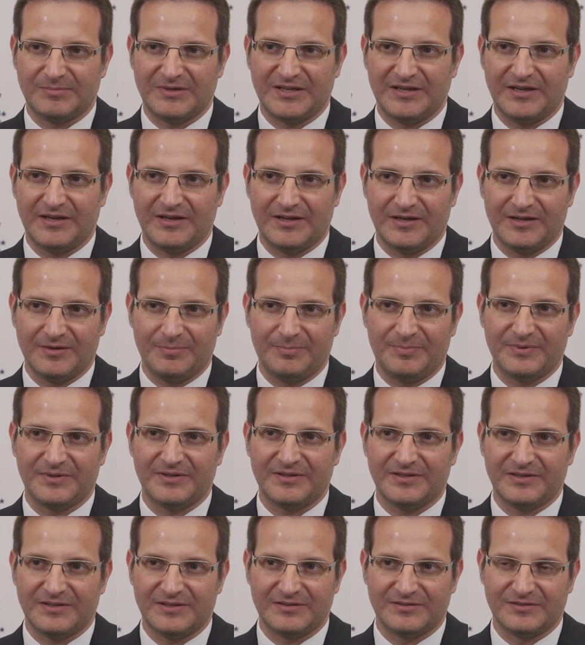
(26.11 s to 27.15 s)
may help
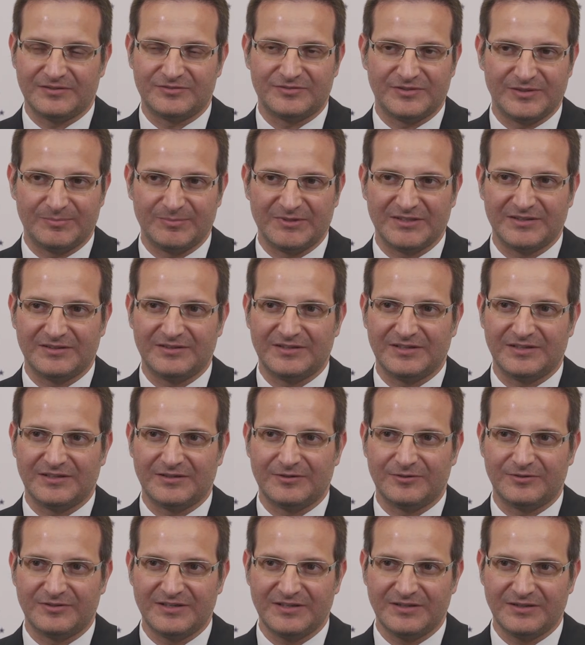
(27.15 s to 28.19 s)
in the treatment
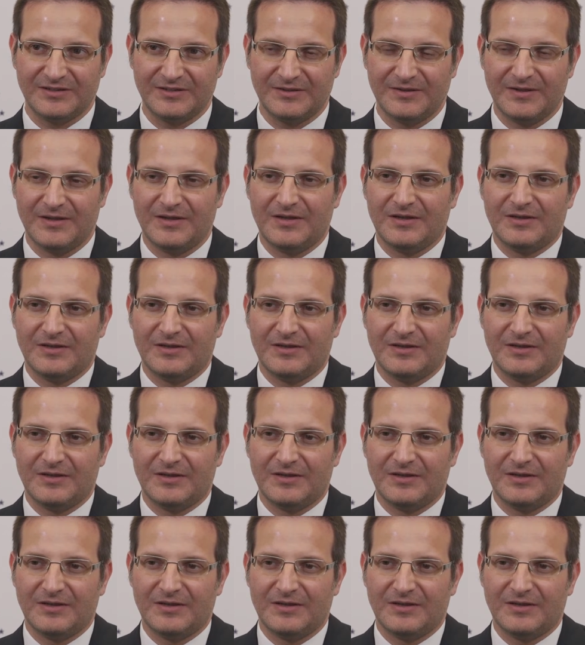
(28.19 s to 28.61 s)
tailoring.